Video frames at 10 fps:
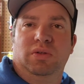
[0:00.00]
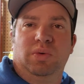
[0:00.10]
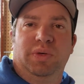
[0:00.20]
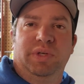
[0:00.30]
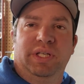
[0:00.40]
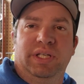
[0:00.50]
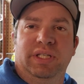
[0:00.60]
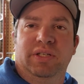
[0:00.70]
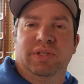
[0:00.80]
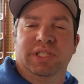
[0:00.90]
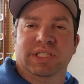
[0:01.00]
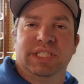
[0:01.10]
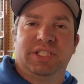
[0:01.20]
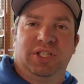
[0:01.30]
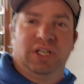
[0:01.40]
when we originally
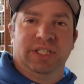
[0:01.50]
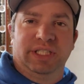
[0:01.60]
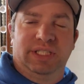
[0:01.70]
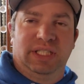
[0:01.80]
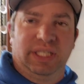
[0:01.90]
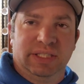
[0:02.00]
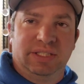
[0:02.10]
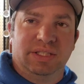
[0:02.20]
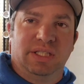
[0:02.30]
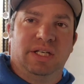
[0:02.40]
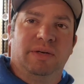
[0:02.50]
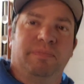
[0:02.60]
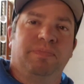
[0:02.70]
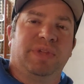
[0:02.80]
installed these things, um,